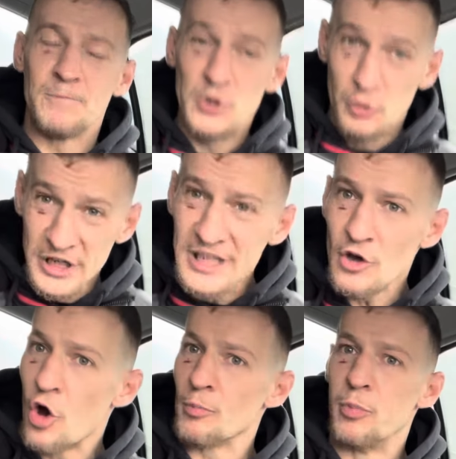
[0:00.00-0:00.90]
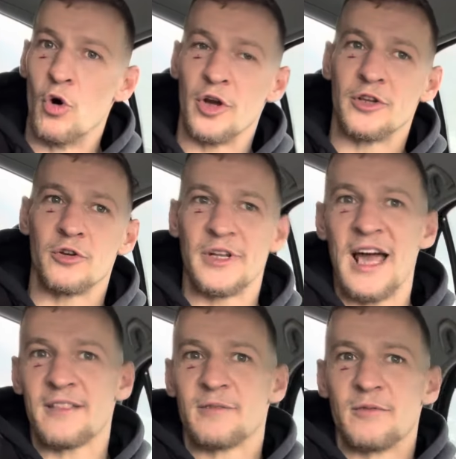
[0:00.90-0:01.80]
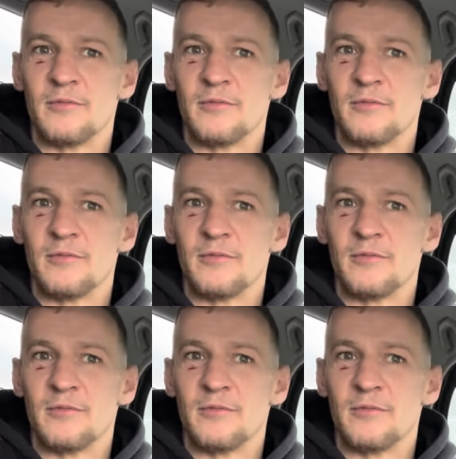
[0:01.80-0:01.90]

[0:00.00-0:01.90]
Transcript: you eat on point, you're not